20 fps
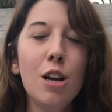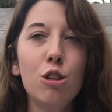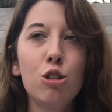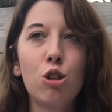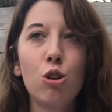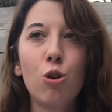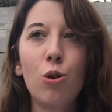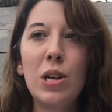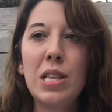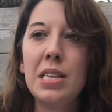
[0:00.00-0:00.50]

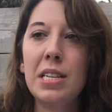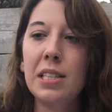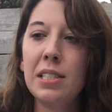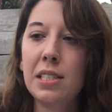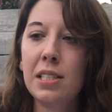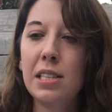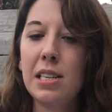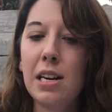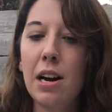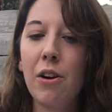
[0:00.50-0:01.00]
So in this
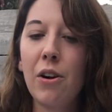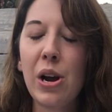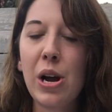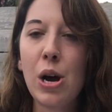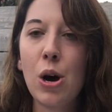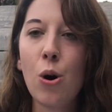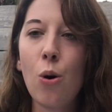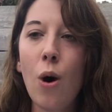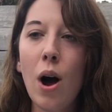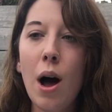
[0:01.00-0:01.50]

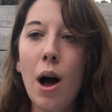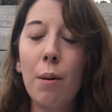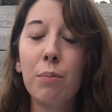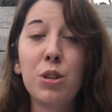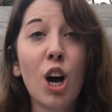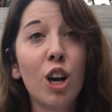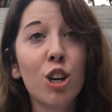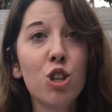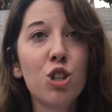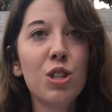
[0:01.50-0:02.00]
scenario,
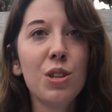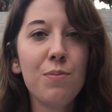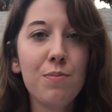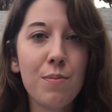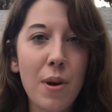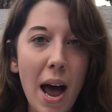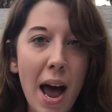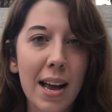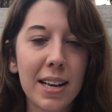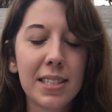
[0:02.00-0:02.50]
touch the
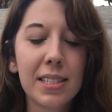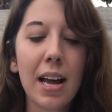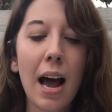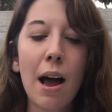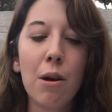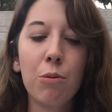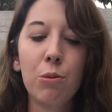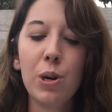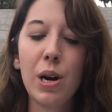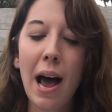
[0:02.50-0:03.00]
mask.
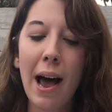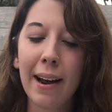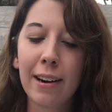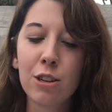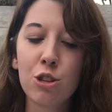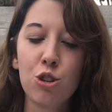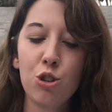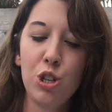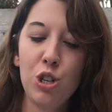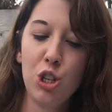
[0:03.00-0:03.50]
I would
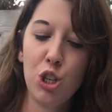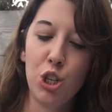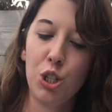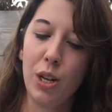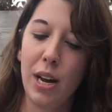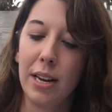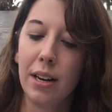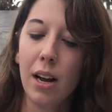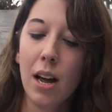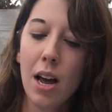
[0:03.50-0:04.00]
actually just
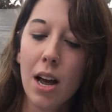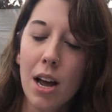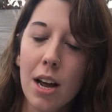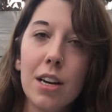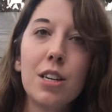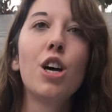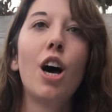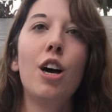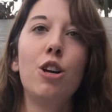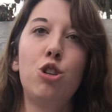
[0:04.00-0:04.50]
like
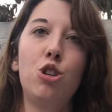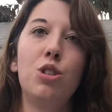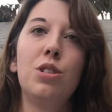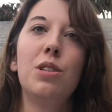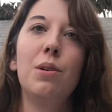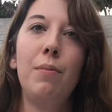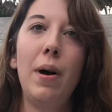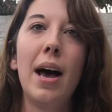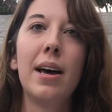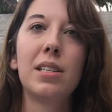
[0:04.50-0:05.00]
touch
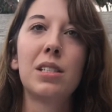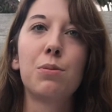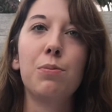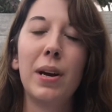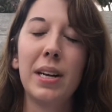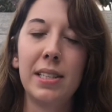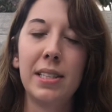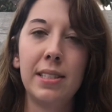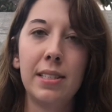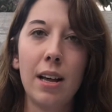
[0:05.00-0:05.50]
the mask
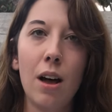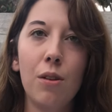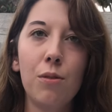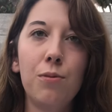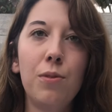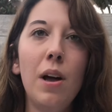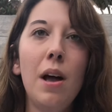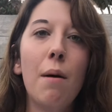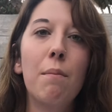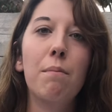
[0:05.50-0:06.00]
myself,
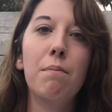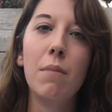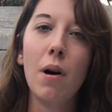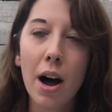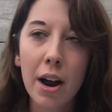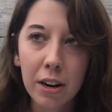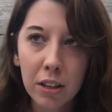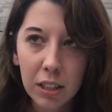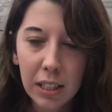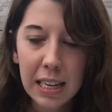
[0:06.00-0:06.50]

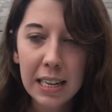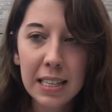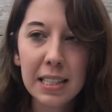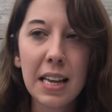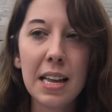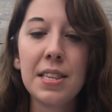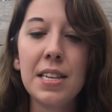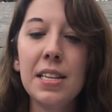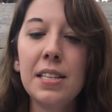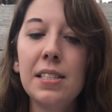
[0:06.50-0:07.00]
modeling
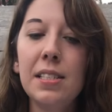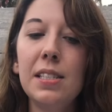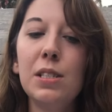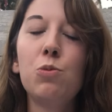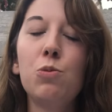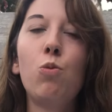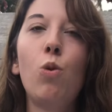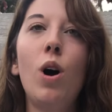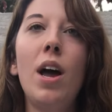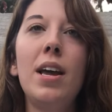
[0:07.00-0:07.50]
that this
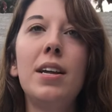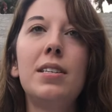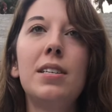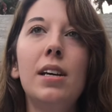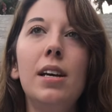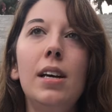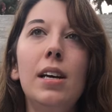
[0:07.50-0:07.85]
is what